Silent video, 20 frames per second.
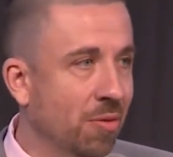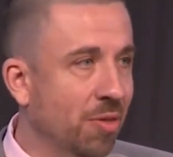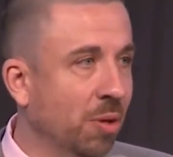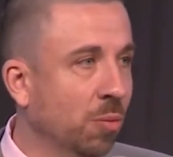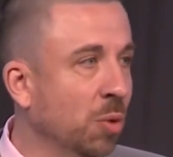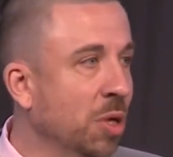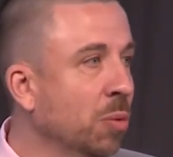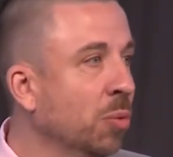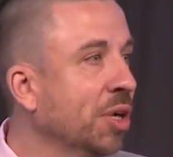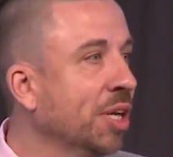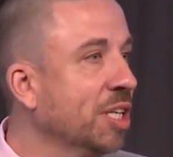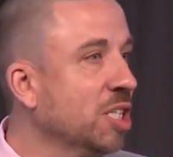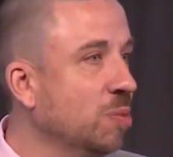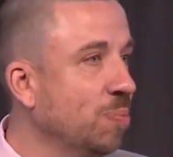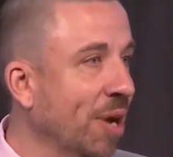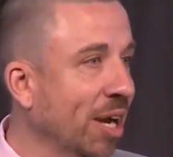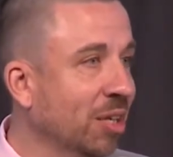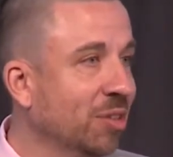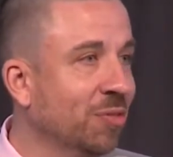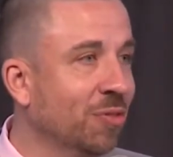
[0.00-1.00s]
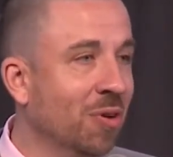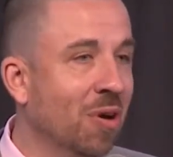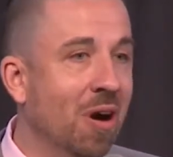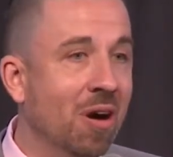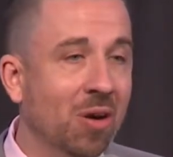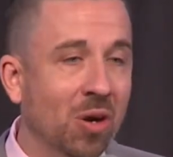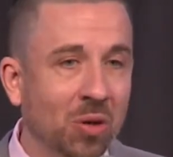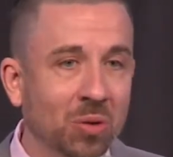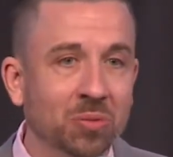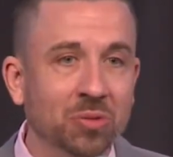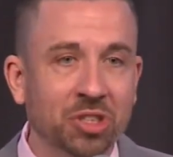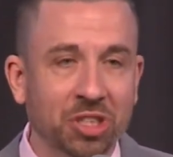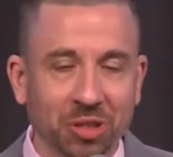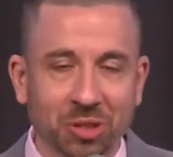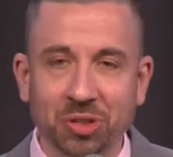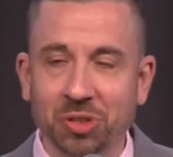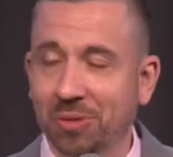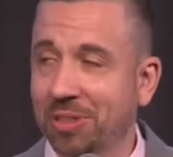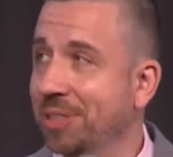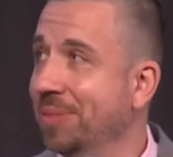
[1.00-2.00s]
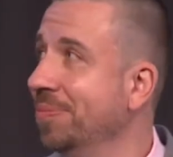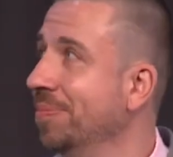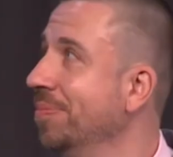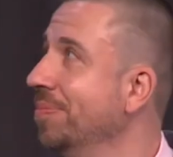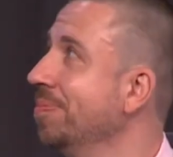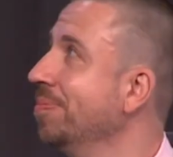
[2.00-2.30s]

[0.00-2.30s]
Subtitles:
that we would expect for our own children.